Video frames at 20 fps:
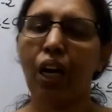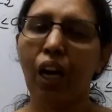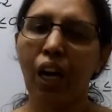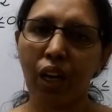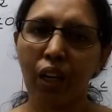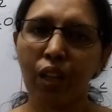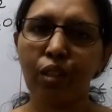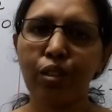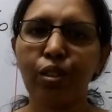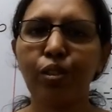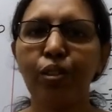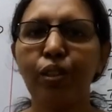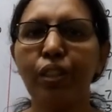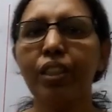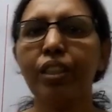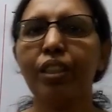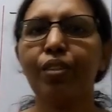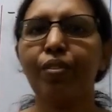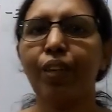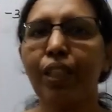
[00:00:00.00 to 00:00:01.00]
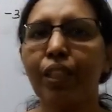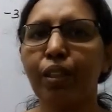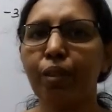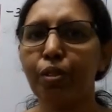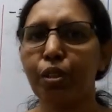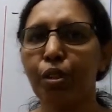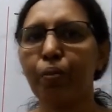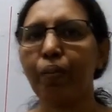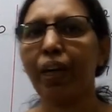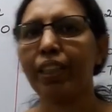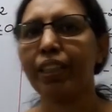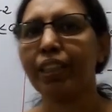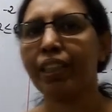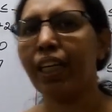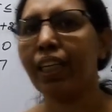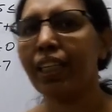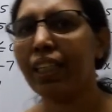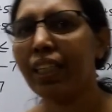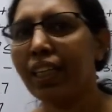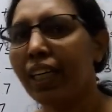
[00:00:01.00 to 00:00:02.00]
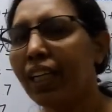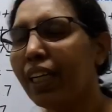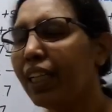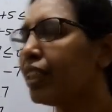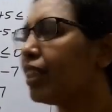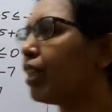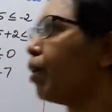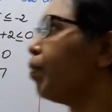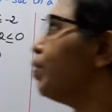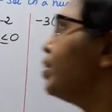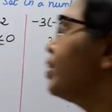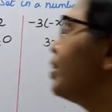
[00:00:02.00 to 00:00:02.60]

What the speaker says: Hello students, welcome to Maths and Tamil